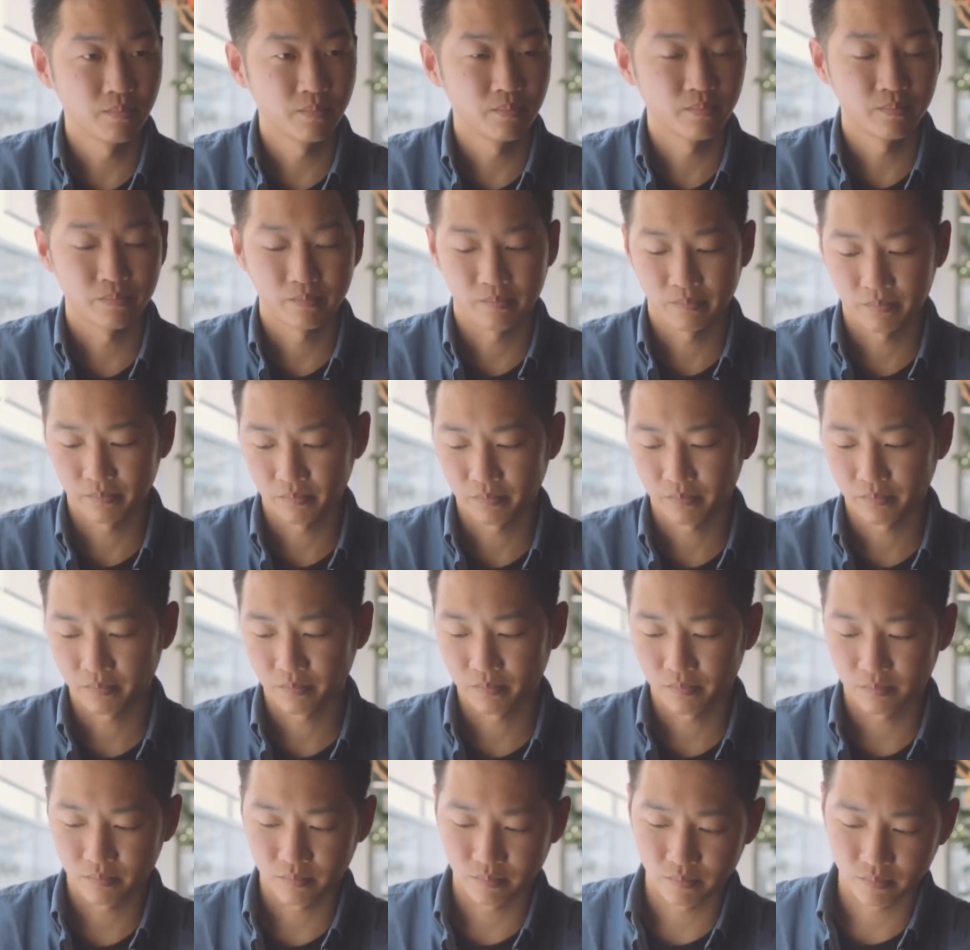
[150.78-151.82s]

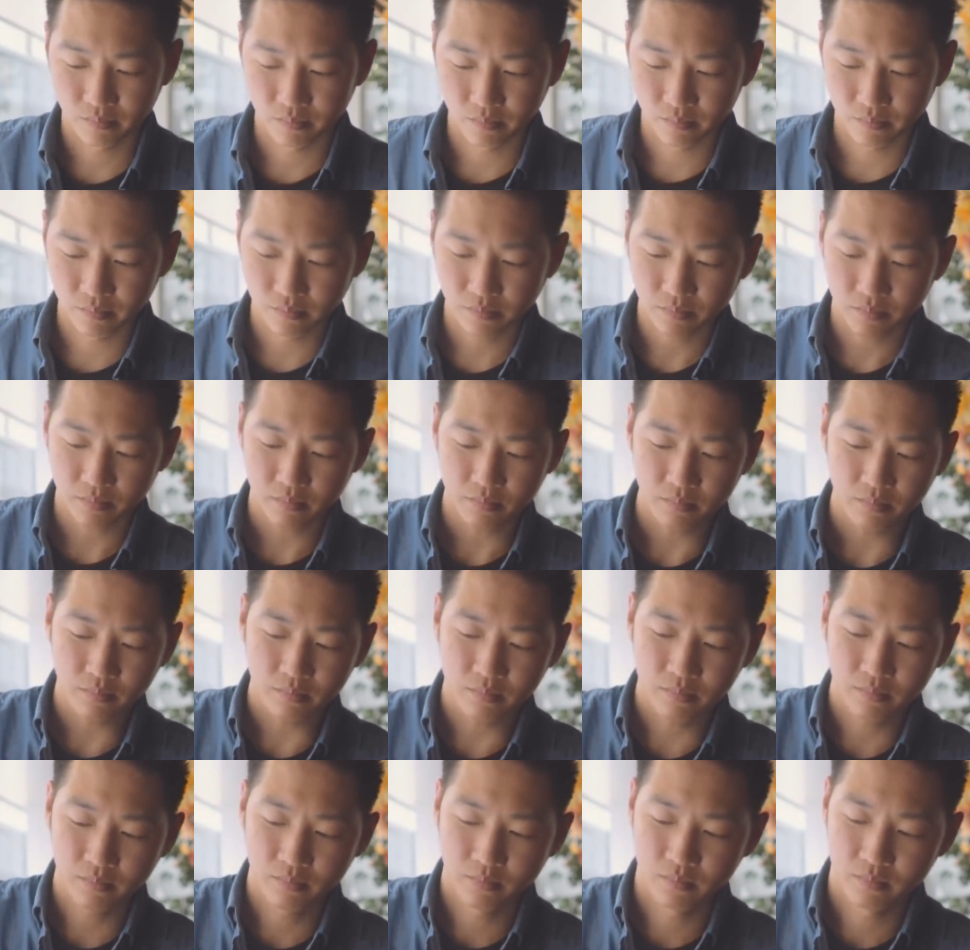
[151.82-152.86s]

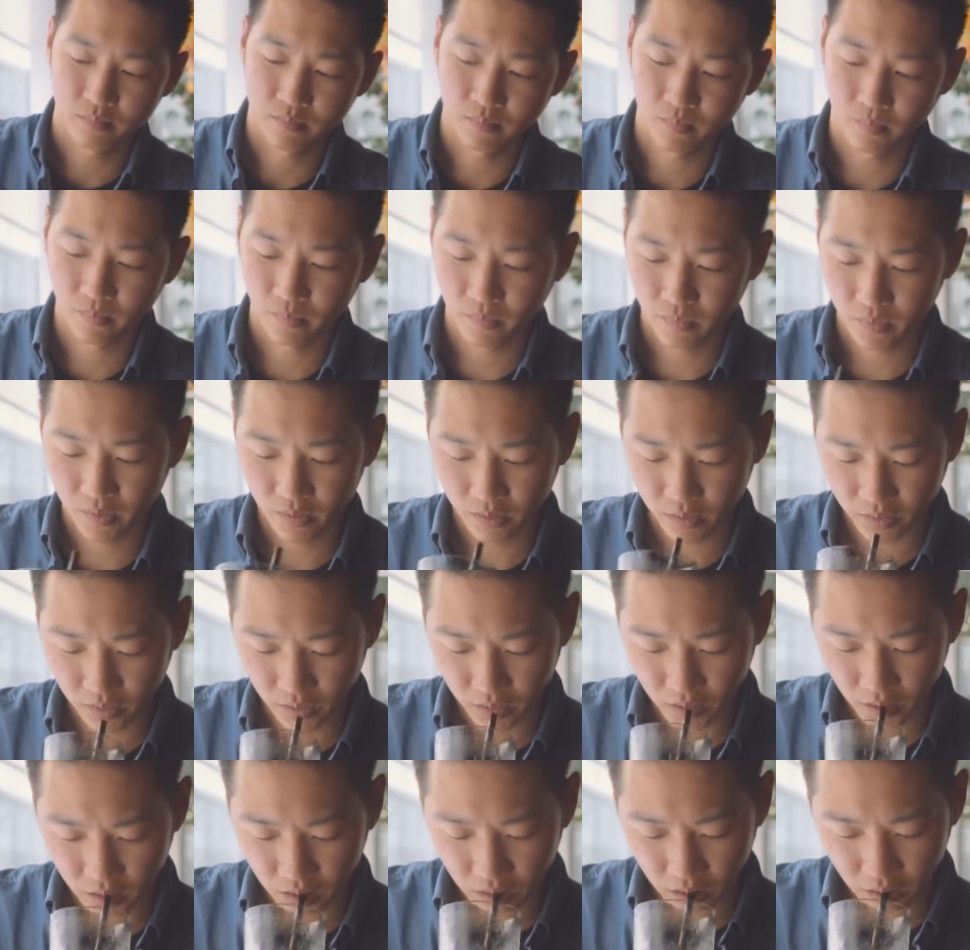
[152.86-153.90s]

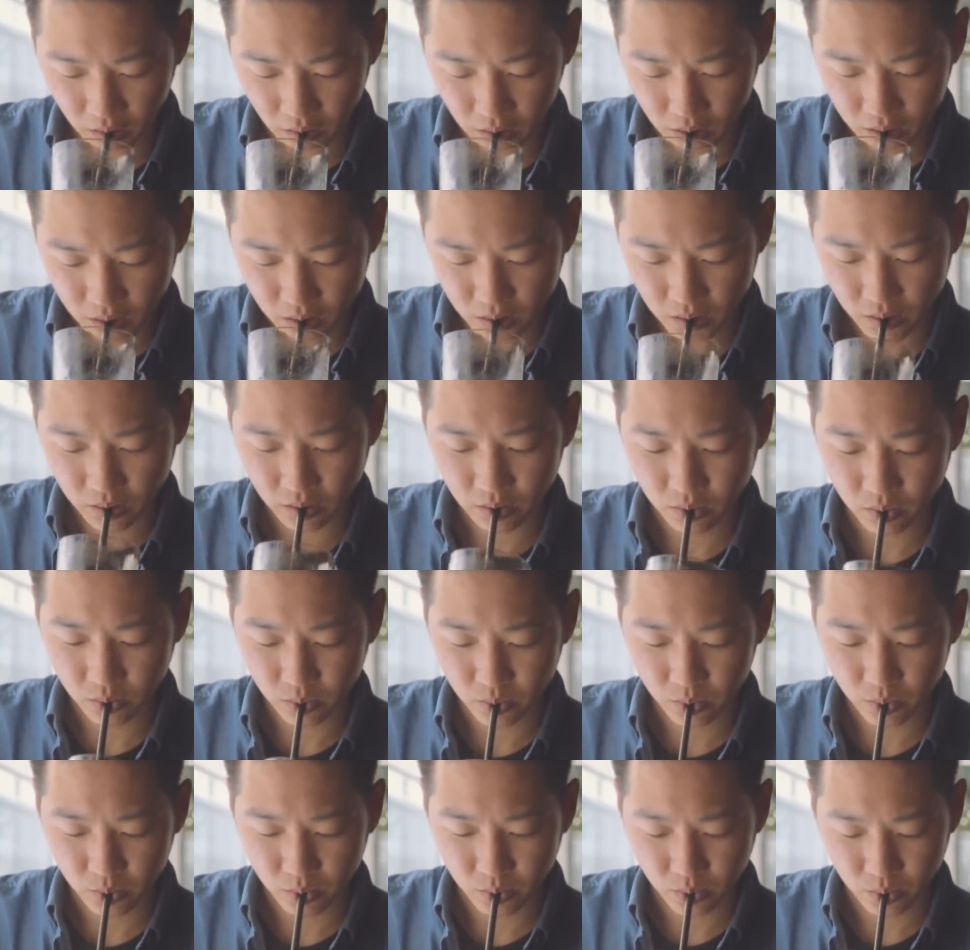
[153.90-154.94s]

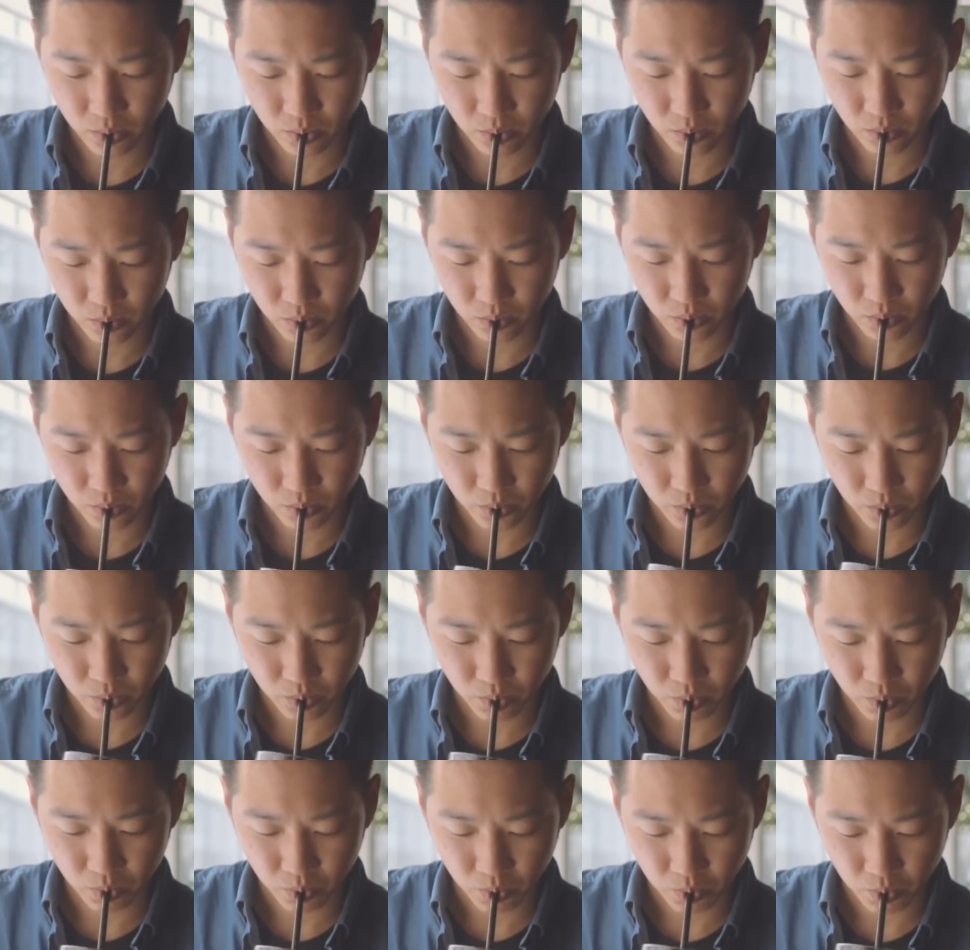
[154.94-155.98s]

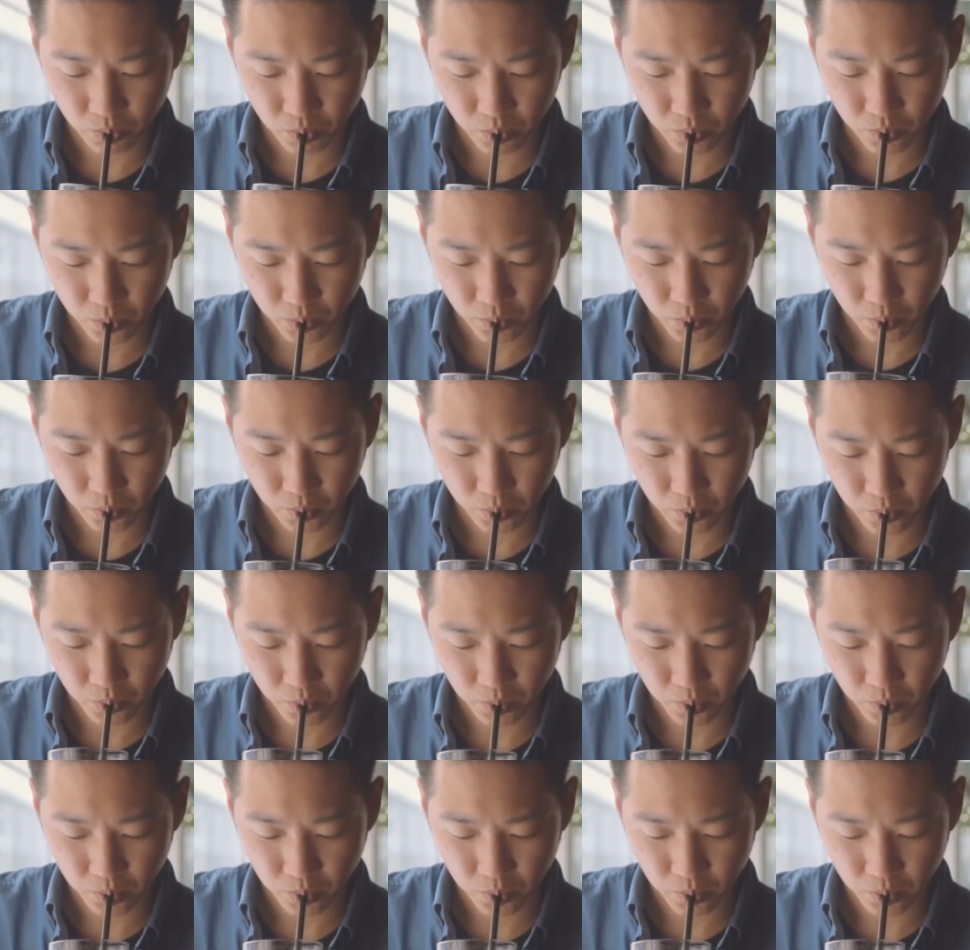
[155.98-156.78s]
The person shown says nothing.